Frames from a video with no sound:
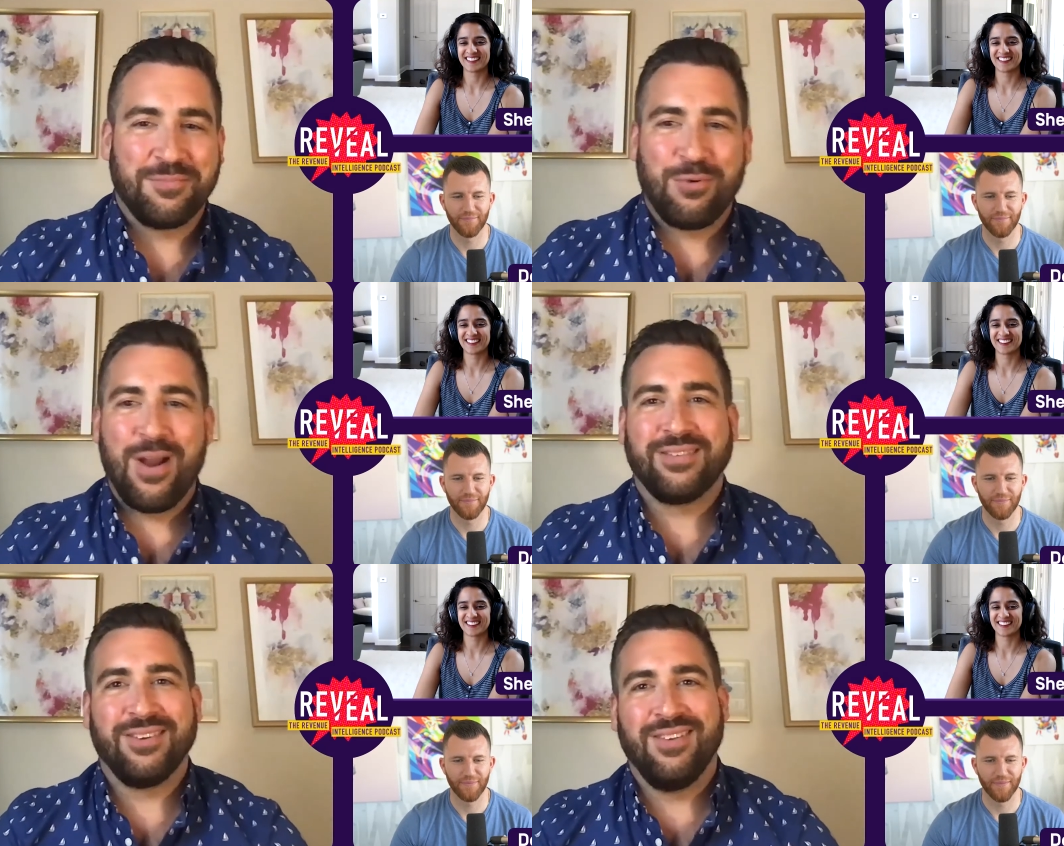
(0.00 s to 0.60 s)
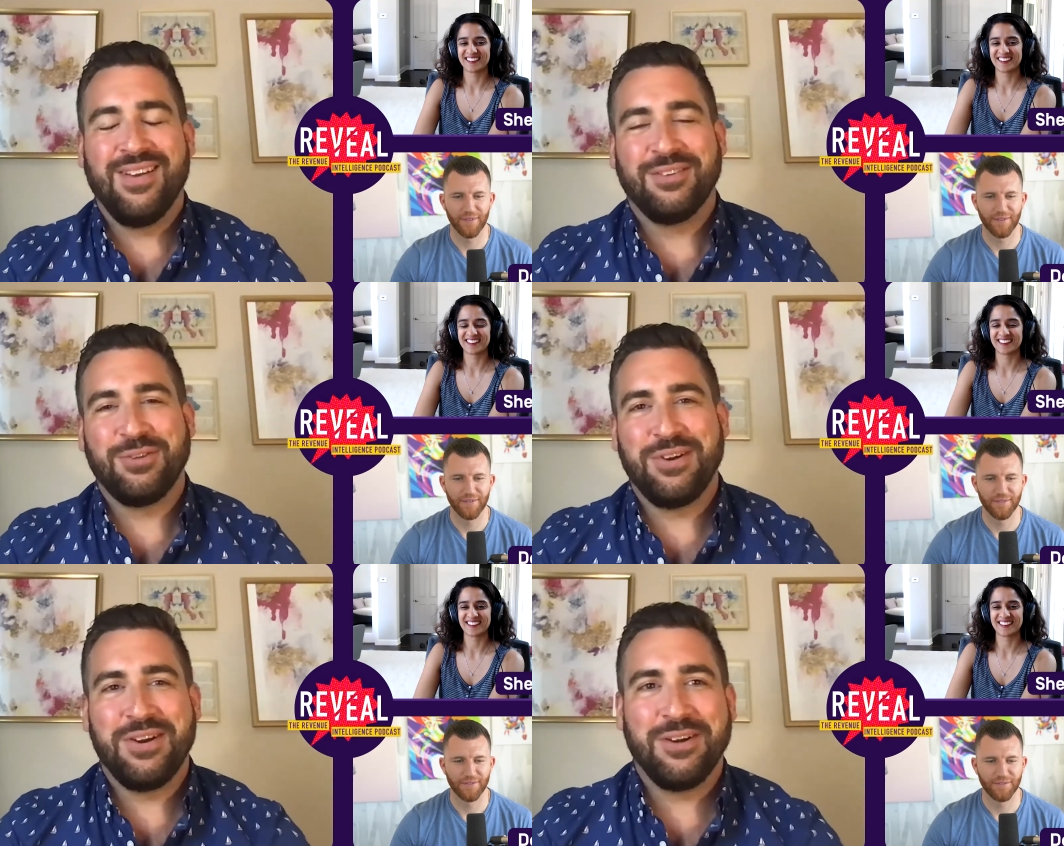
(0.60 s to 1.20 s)
Speaker 1: practical
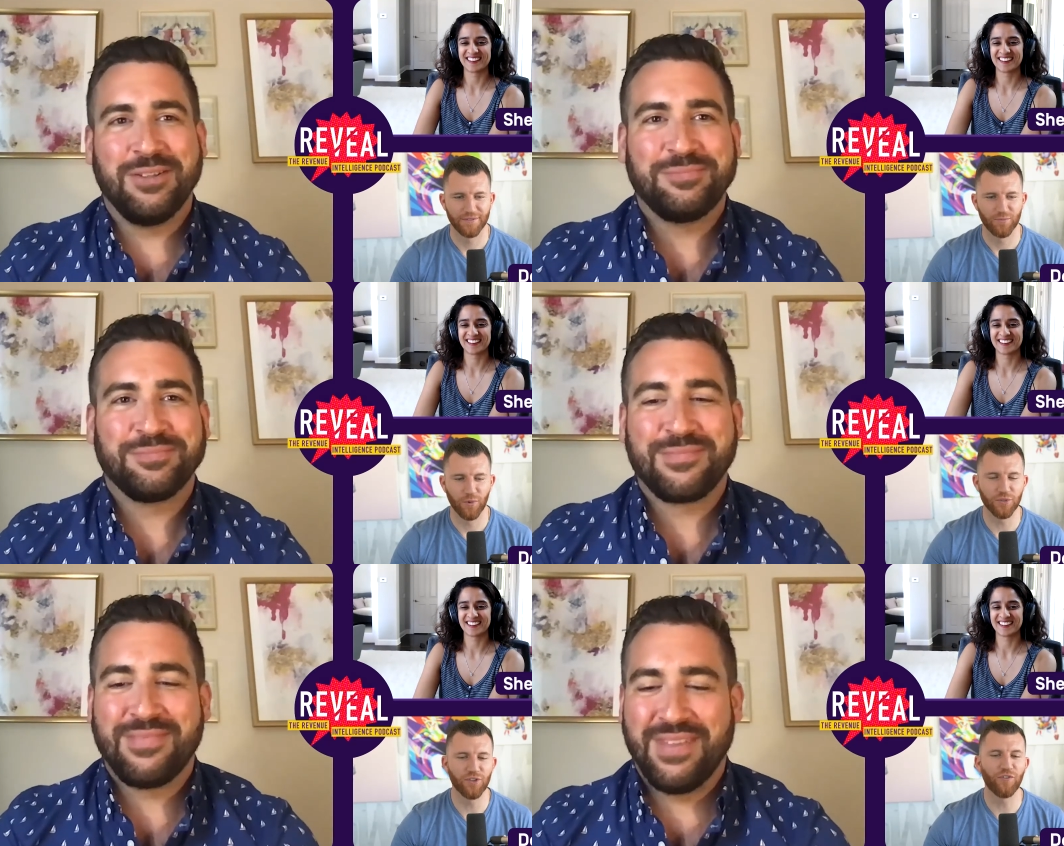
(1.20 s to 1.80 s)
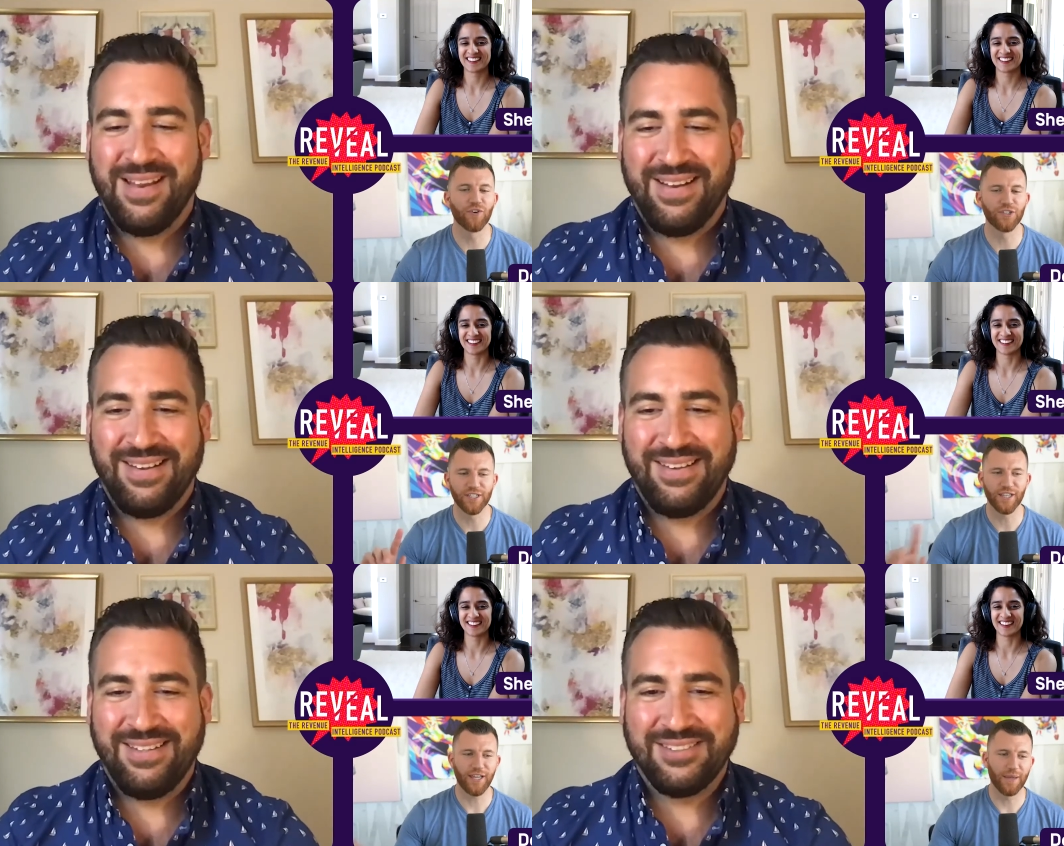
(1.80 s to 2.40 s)
answer here? What was the first thing
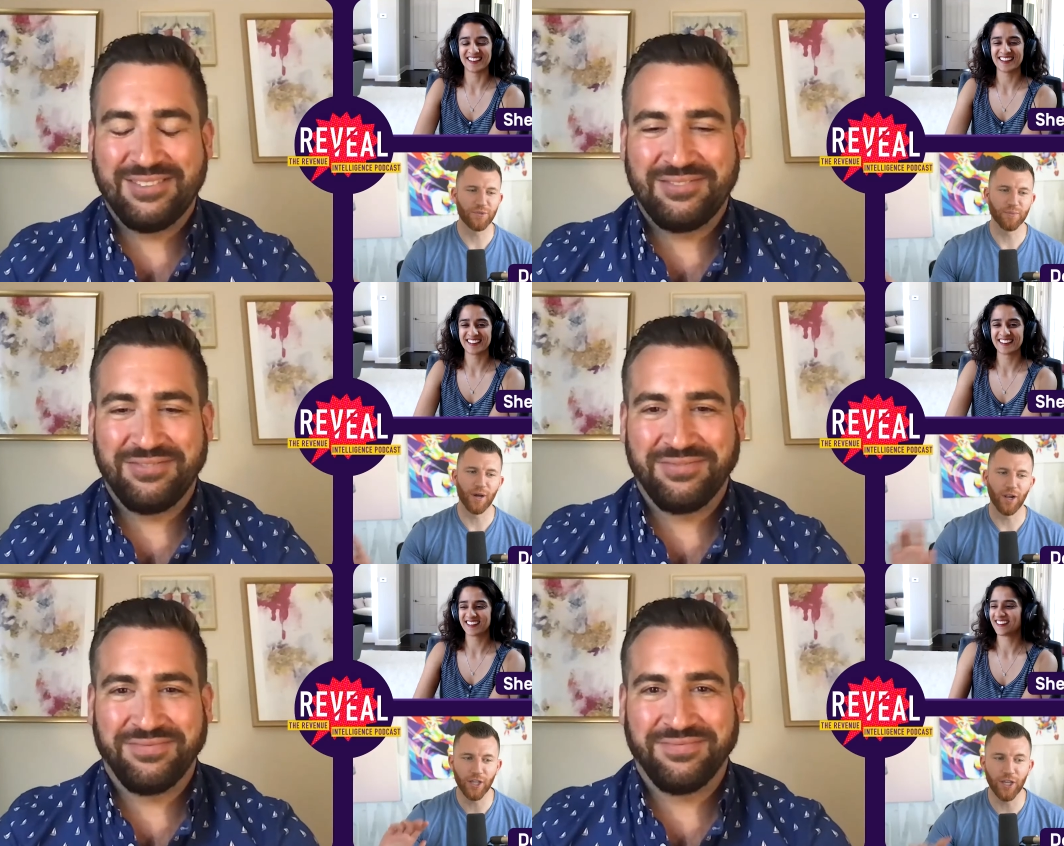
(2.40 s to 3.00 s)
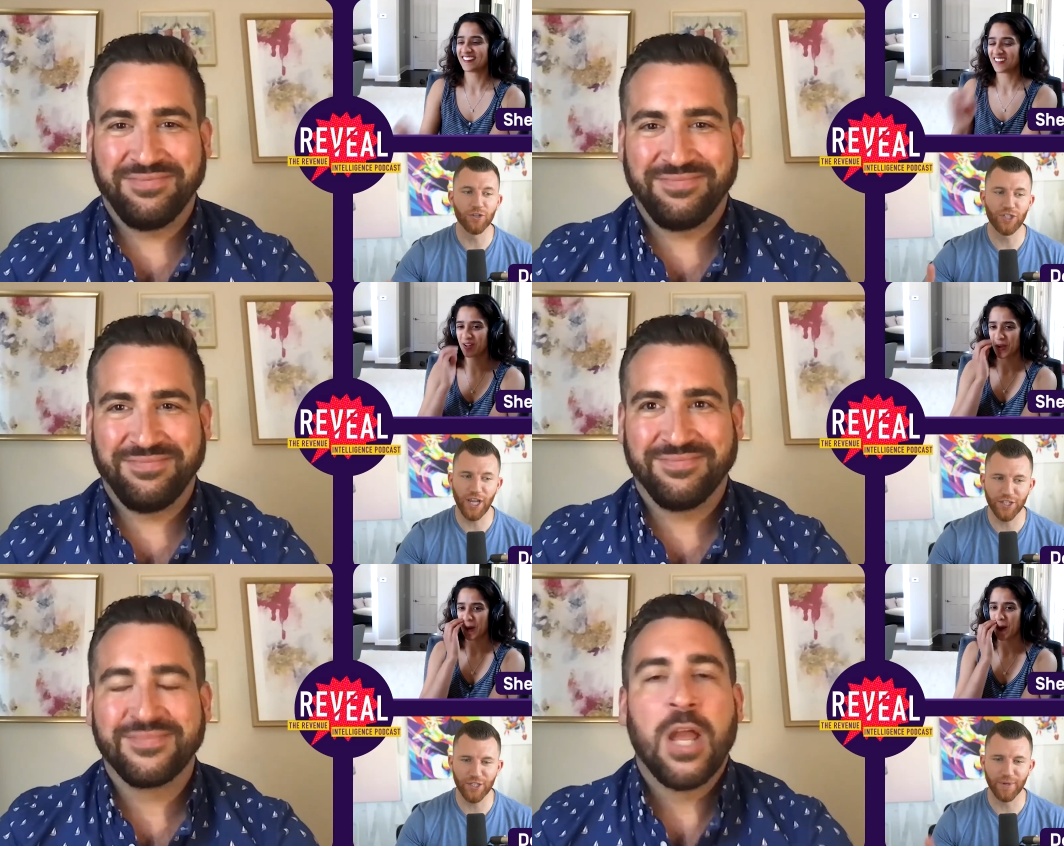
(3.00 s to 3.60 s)
that uh, came yeah. to your
Speaker 2: mind? I'll let you
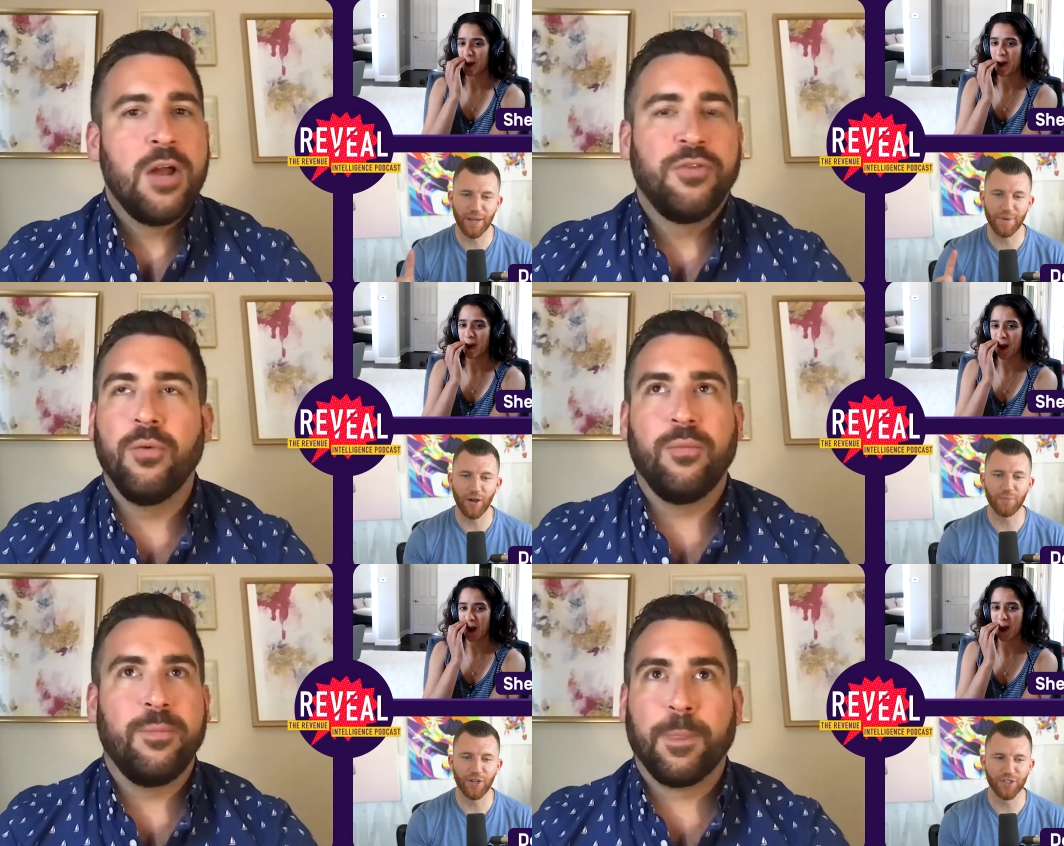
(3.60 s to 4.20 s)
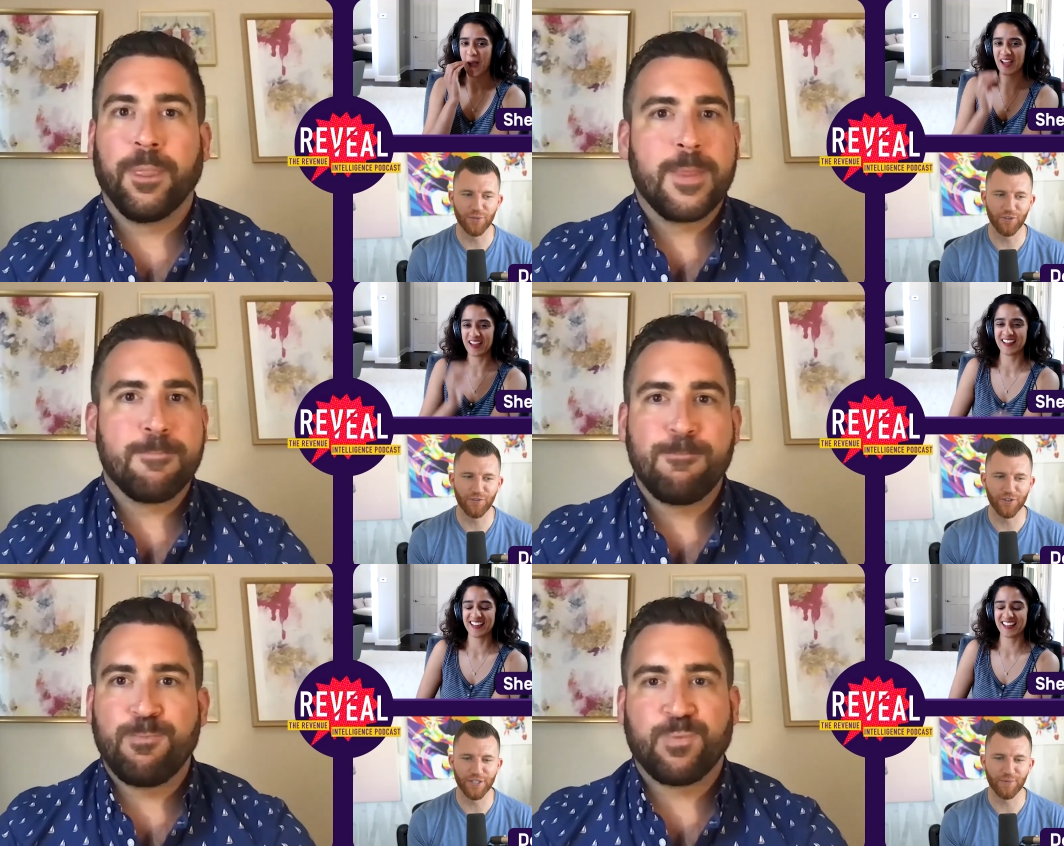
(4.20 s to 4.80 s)
change it, but I'm now I'm curious what the
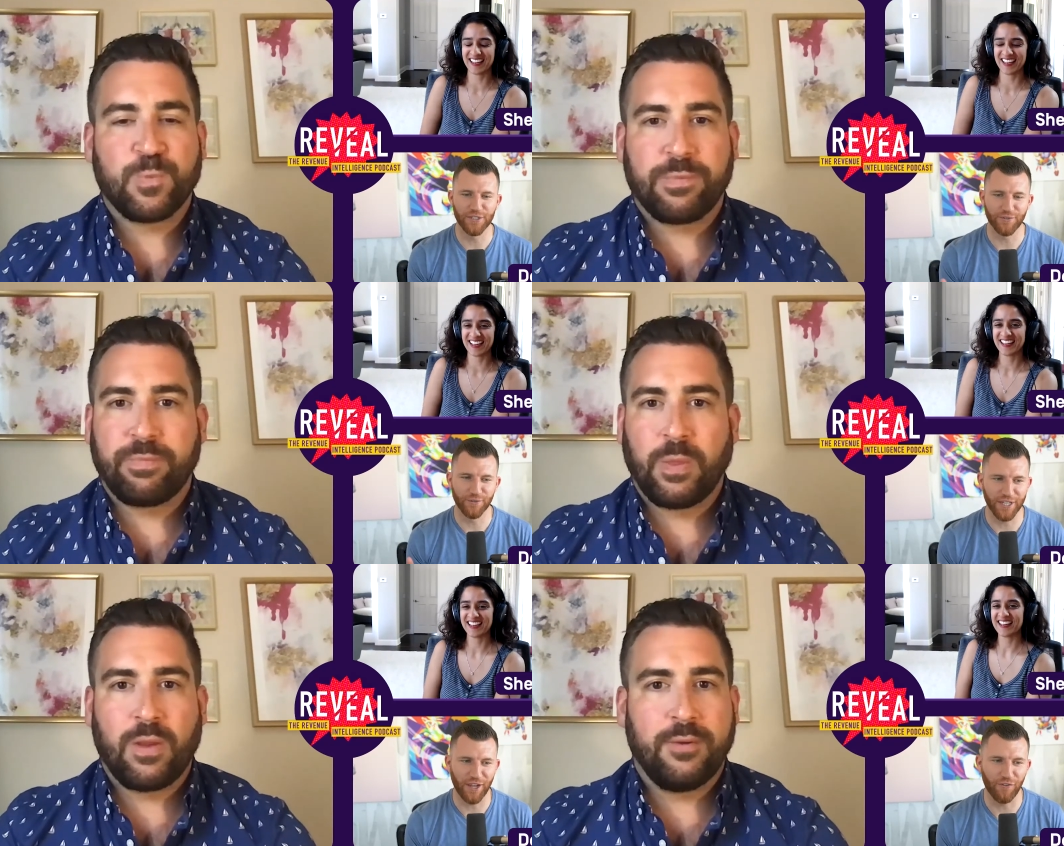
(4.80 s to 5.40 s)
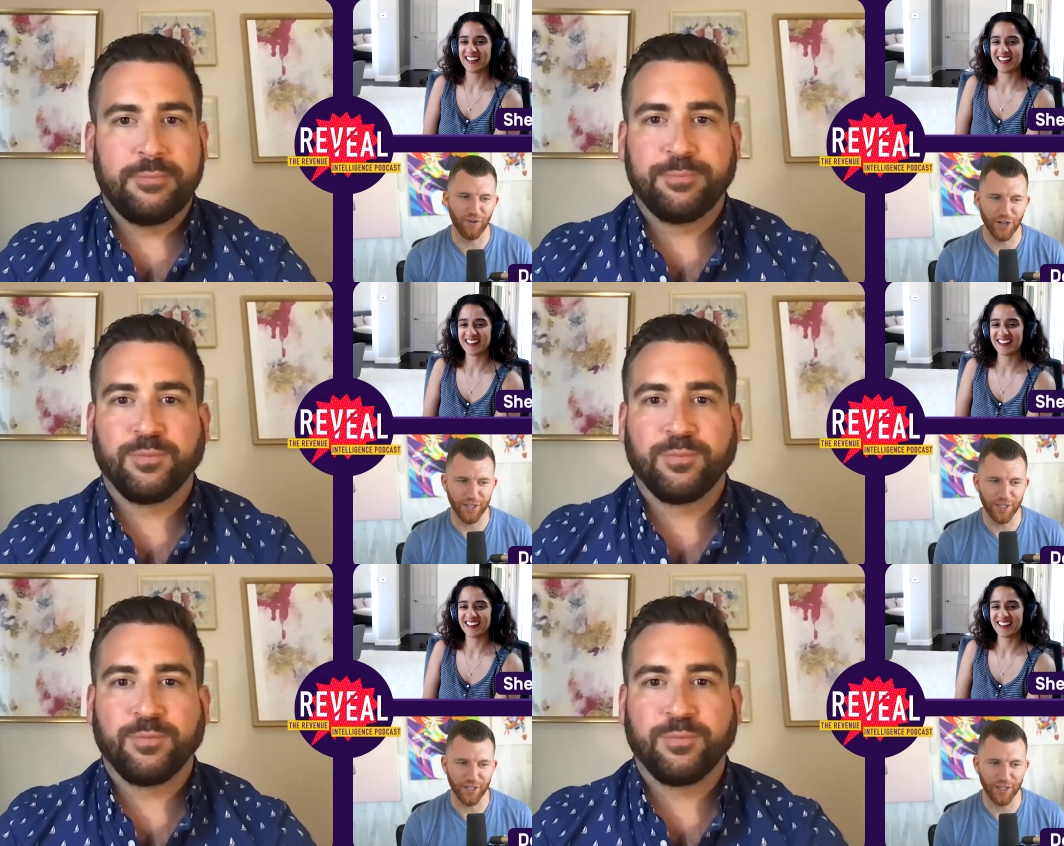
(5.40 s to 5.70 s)
first thing was. if it was like a funny,